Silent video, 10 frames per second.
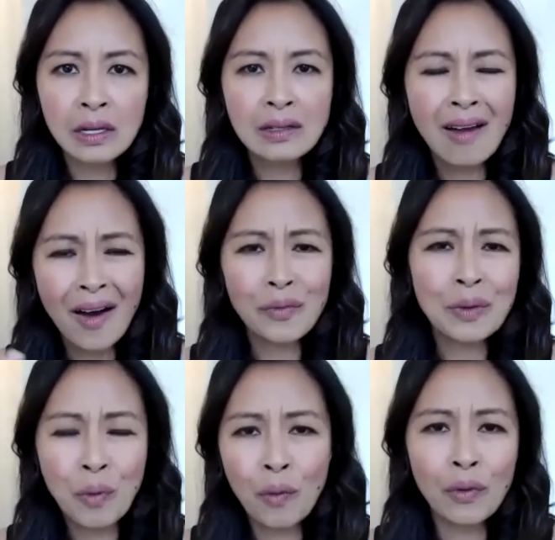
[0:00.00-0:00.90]
not
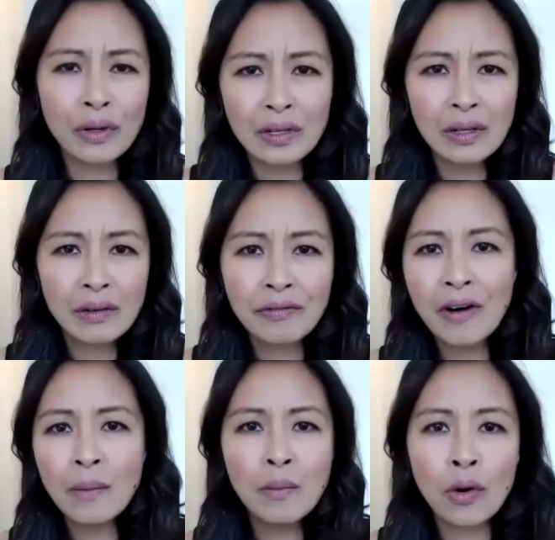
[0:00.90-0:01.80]
report
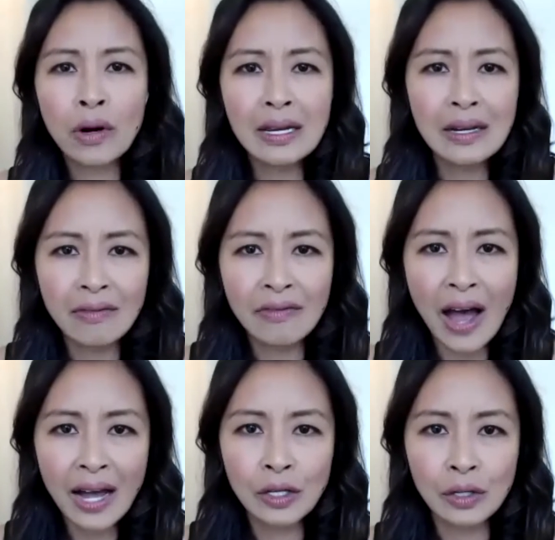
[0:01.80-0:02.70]
from or in a
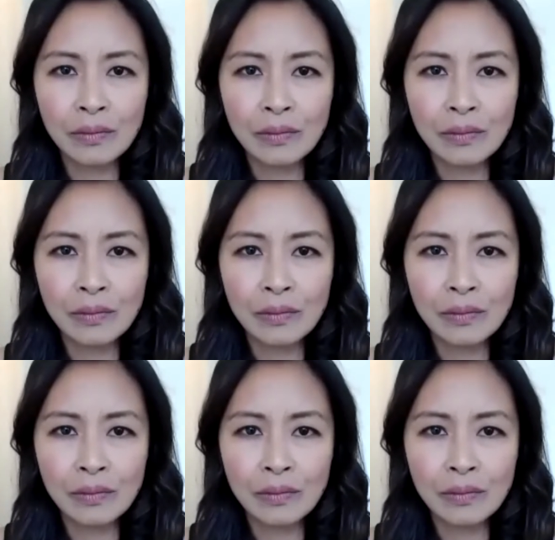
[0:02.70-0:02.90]
vacuum,